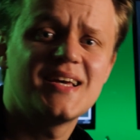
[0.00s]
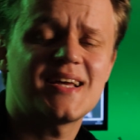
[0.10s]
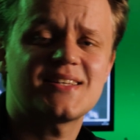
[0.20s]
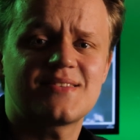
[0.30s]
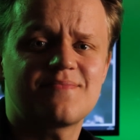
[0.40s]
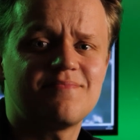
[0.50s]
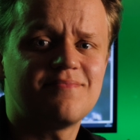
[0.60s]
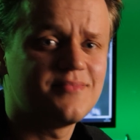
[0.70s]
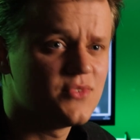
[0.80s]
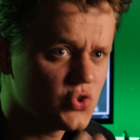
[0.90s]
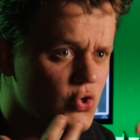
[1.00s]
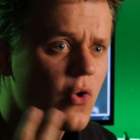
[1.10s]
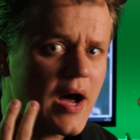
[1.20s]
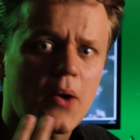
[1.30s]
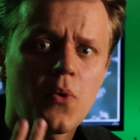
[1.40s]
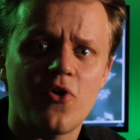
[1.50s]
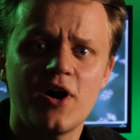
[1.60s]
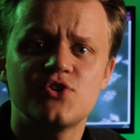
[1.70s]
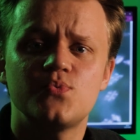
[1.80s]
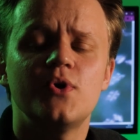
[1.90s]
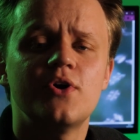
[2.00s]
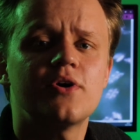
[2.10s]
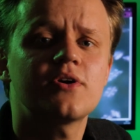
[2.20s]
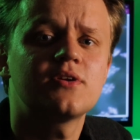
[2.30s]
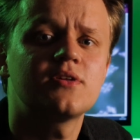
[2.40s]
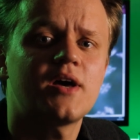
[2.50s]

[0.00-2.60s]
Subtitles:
that's not how our eyes work.